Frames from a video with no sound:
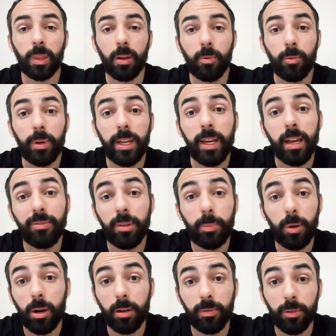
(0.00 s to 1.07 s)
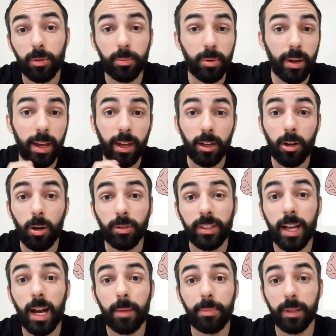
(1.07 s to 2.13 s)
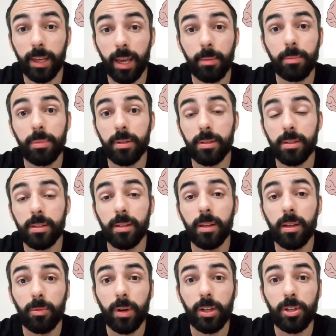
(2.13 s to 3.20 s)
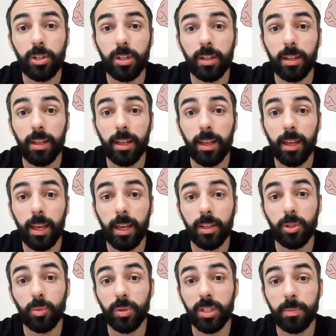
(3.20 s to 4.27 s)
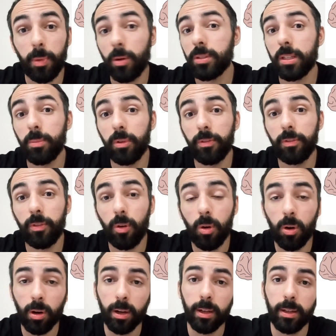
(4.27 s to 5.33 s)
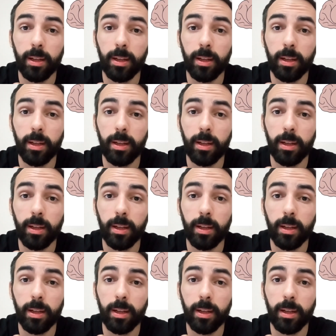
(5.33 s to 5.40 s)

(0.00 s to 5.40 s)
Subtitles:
We have a part of our brain called the hippocampus, which is responsible for